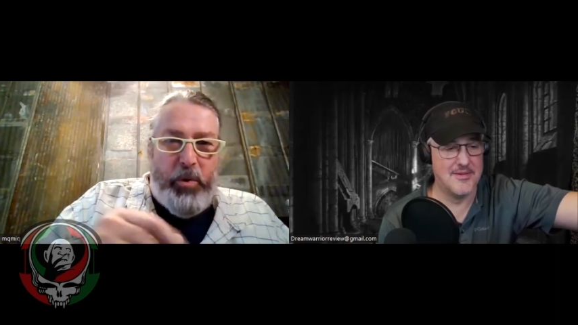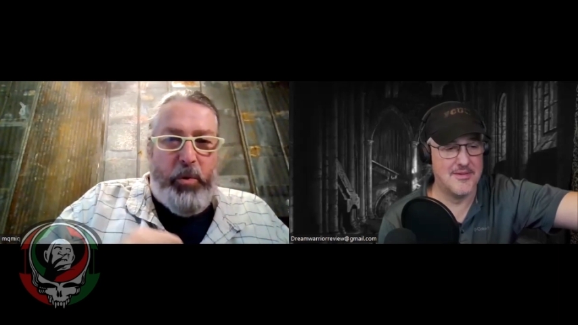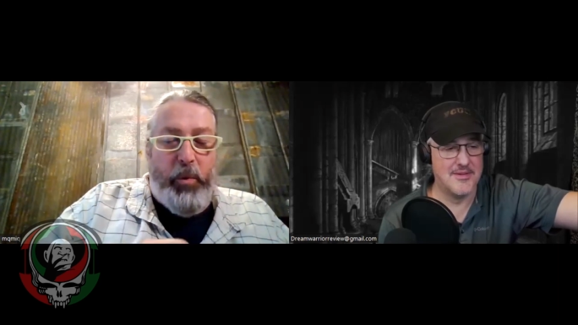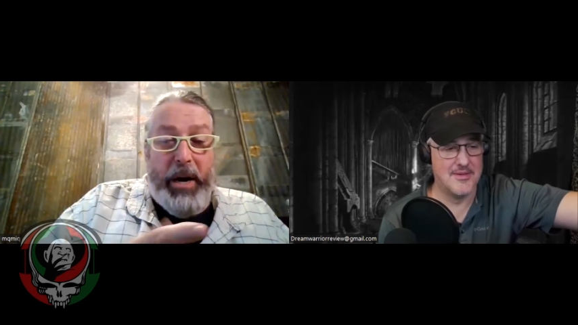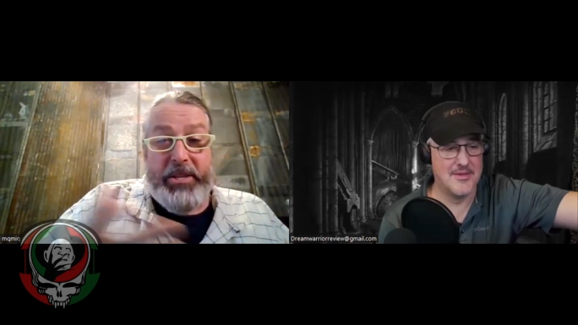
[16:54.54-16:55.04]

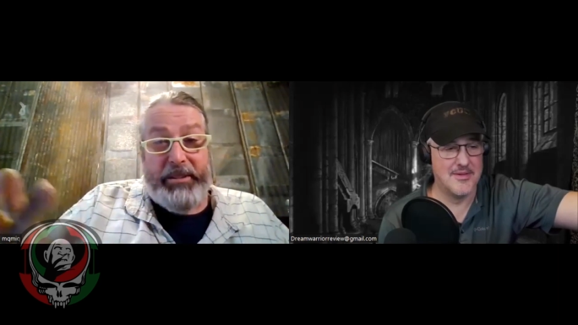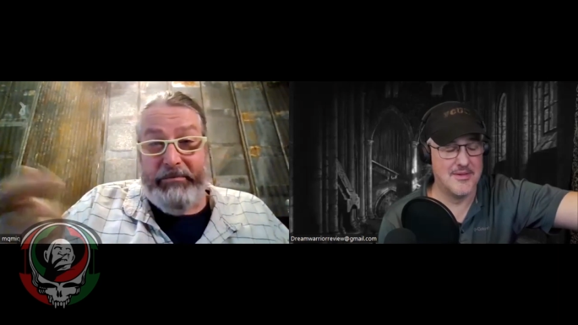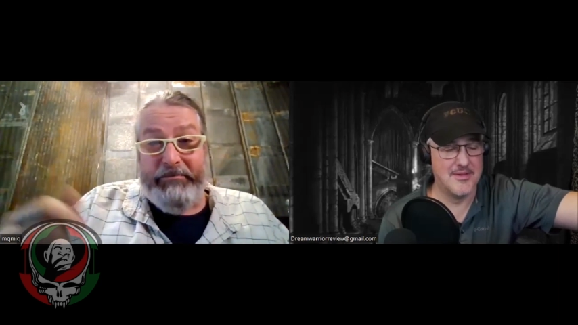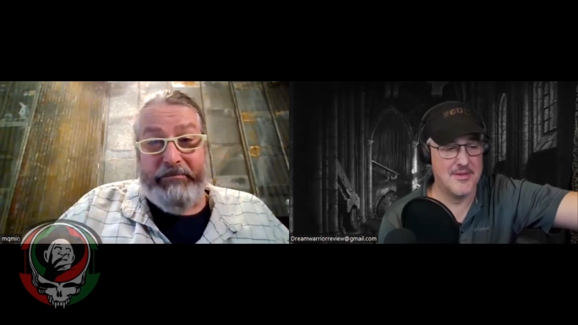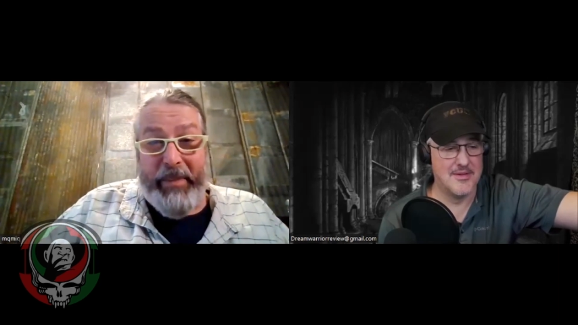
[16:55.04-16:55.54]
Speaker 1: worth watching.
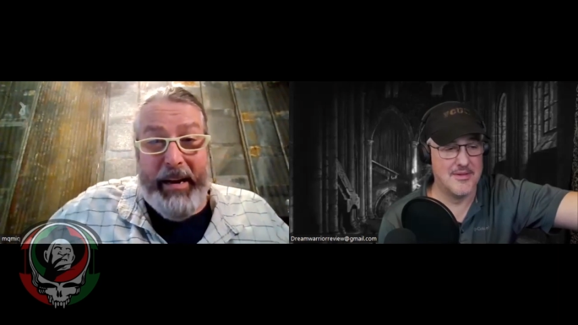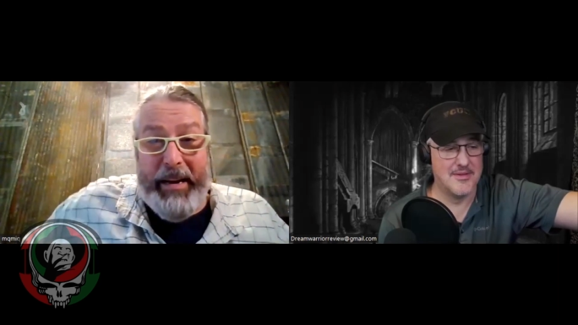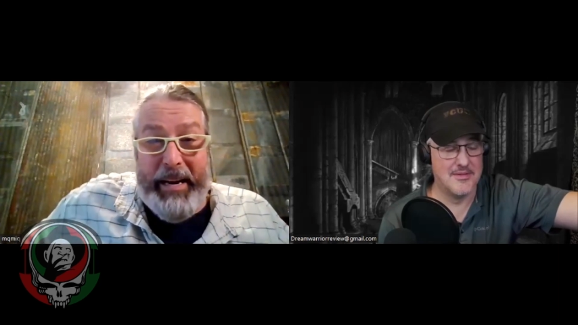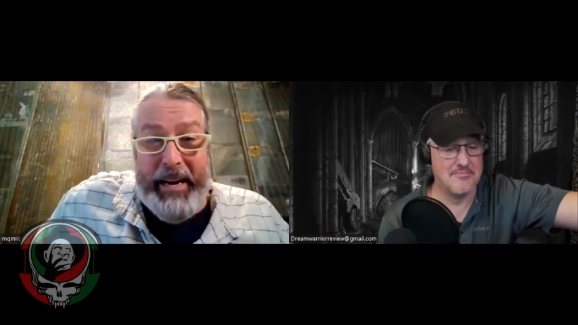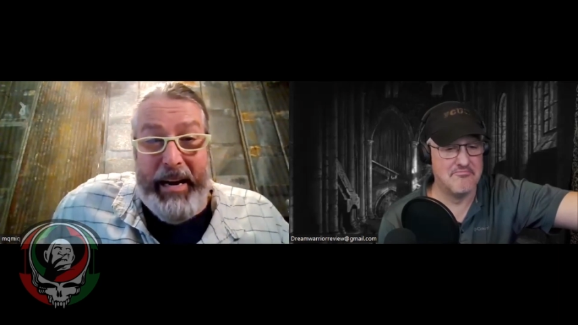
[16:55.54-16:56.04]

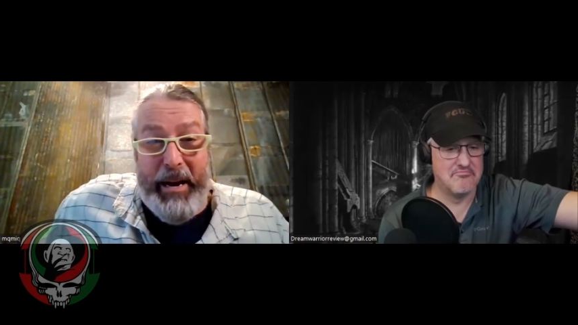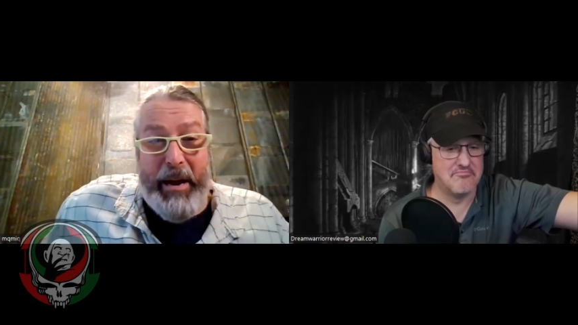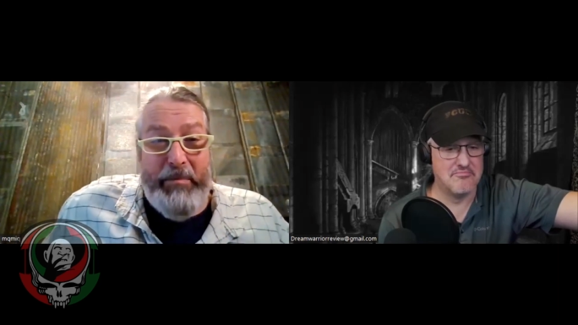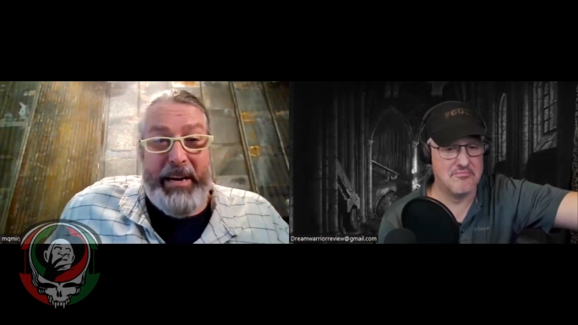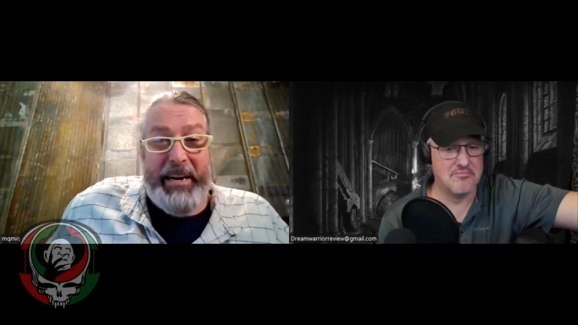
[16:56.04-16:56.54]
I, I,
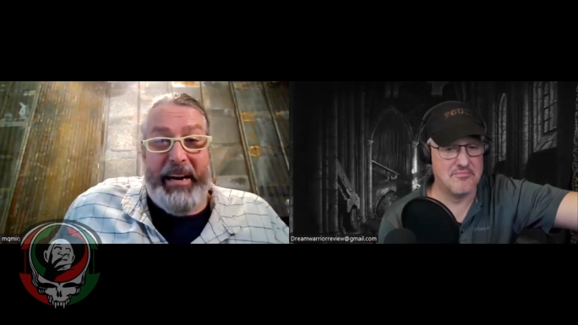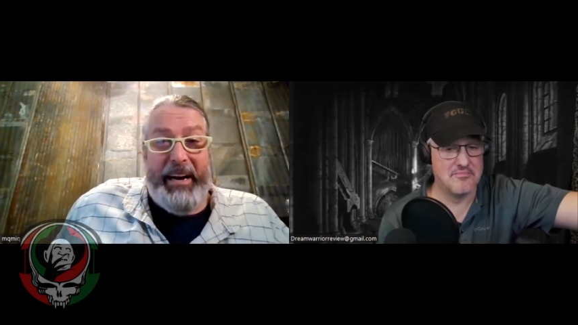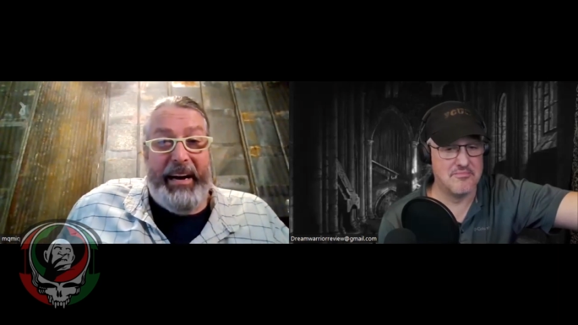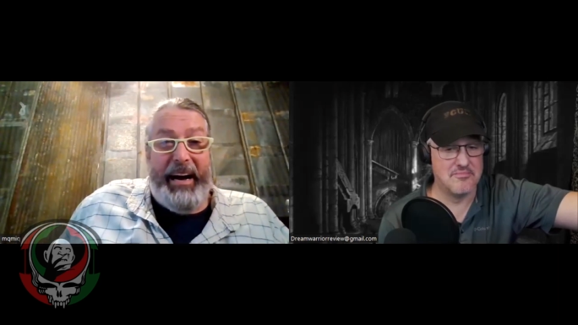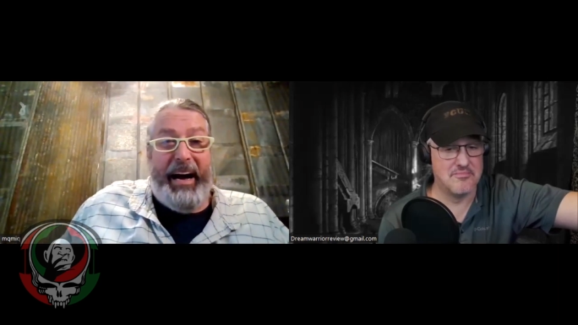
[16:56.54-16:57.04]
I mean,
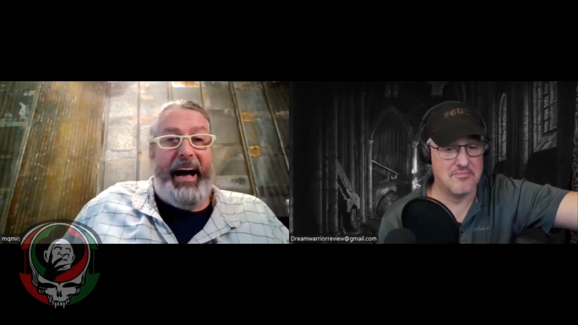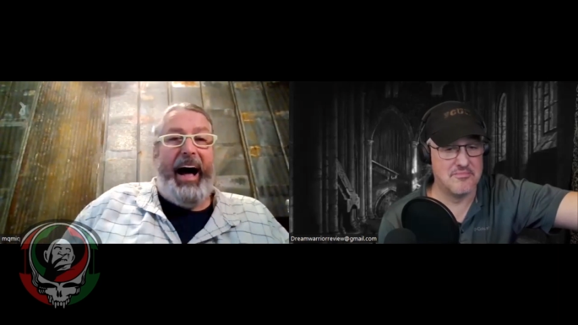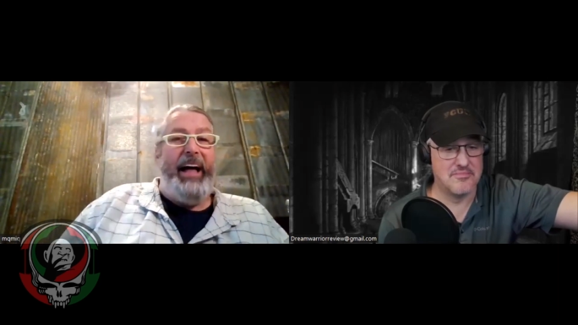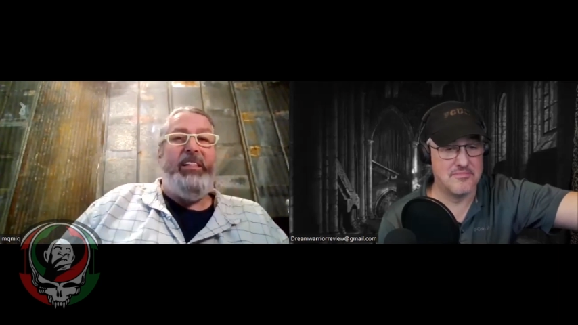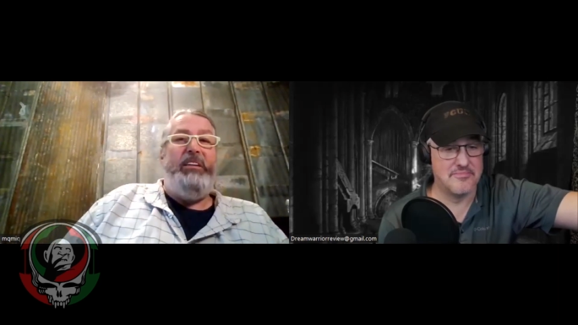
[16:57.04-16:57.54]
uh,
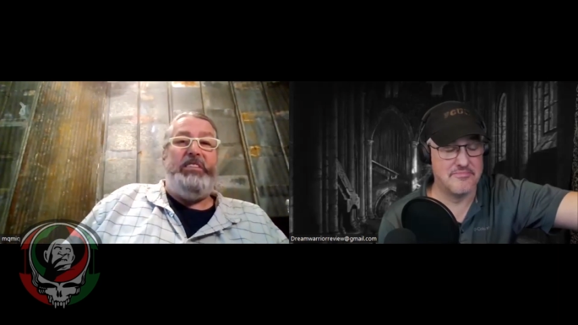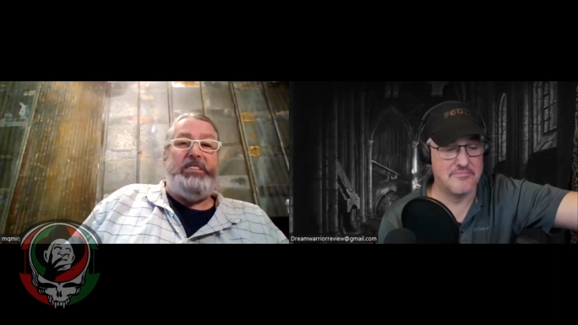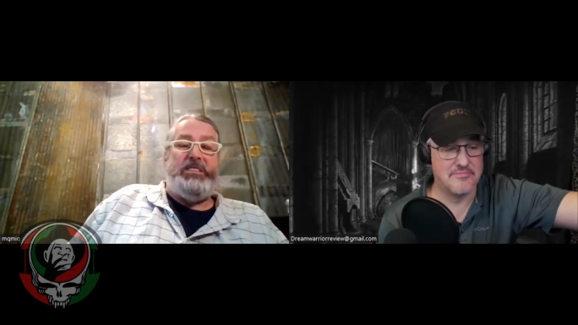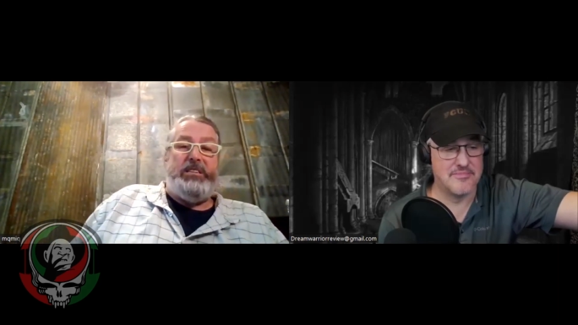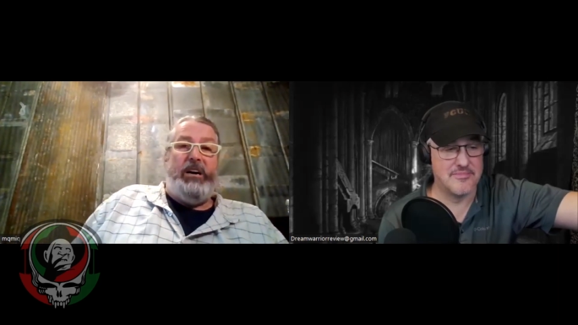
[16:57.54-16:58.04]
I, I love
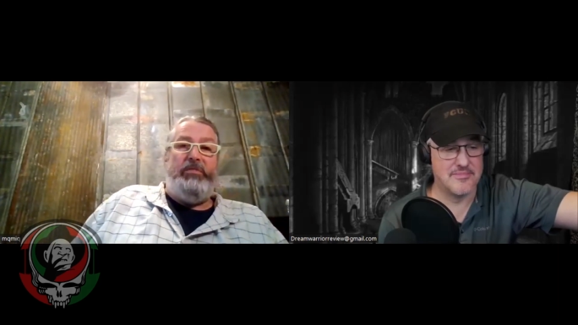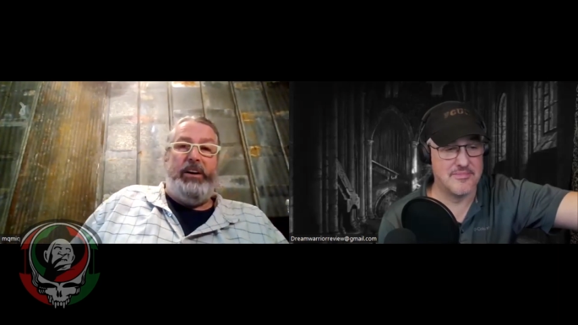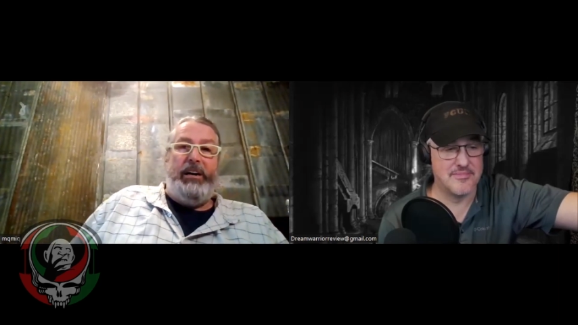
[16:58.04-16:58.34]
his stuff.